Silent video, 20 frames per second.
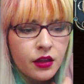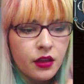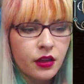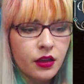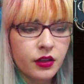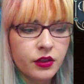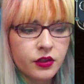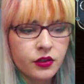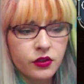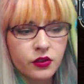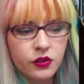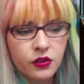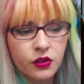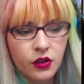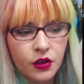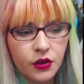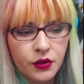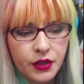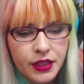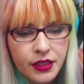So
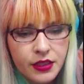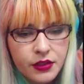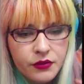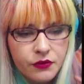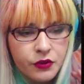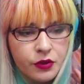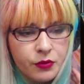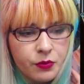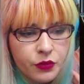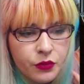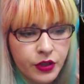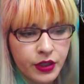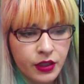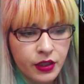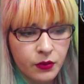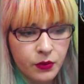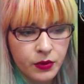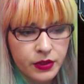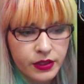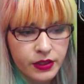his footprint
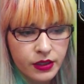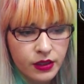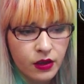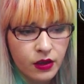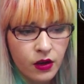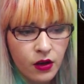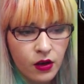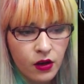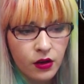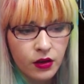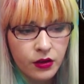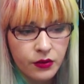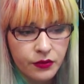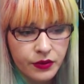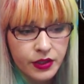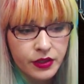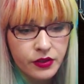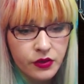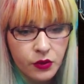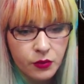was in the hall of
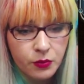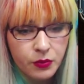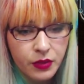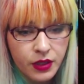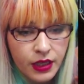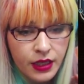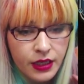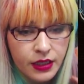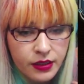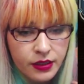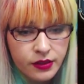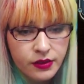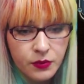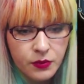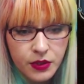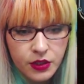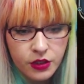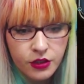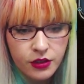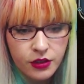his own place,
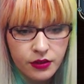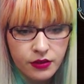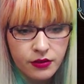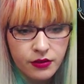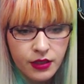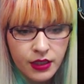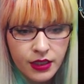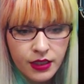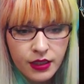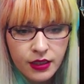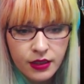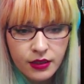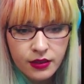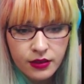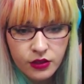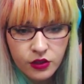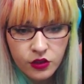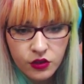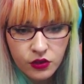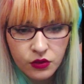which is
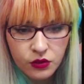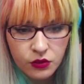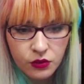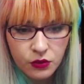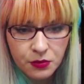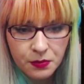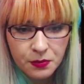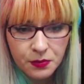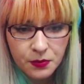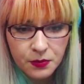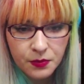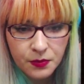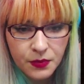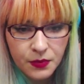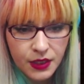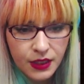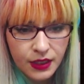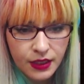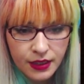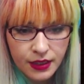to
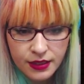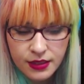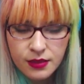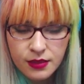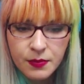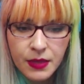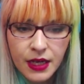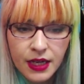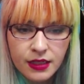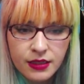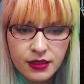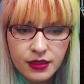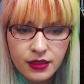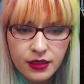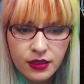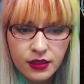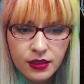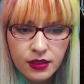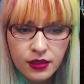be expected.